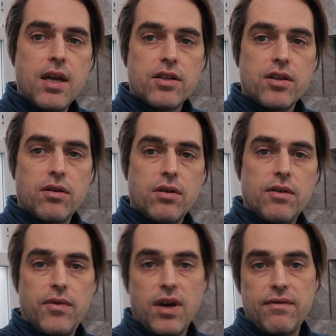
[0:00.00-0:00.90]
So
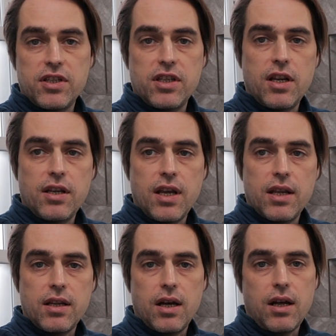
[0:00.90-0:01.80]
if you haven't seen it
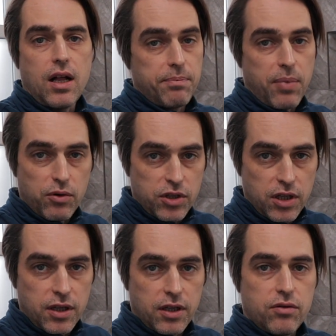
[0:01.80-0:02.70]
yet, I'll post
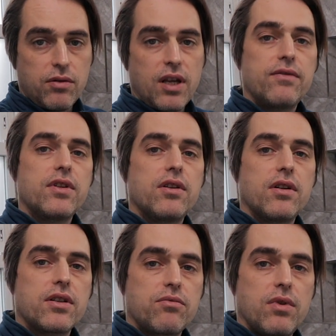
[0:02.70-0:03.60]
a link to that
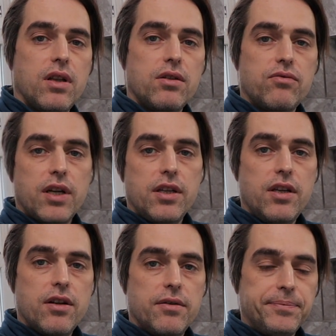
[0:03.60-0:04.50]
video as well right
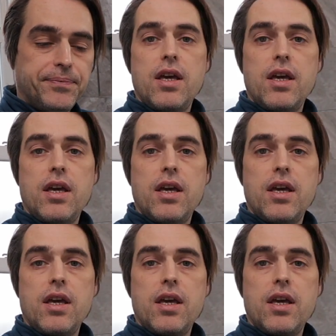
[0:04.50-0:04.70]
here.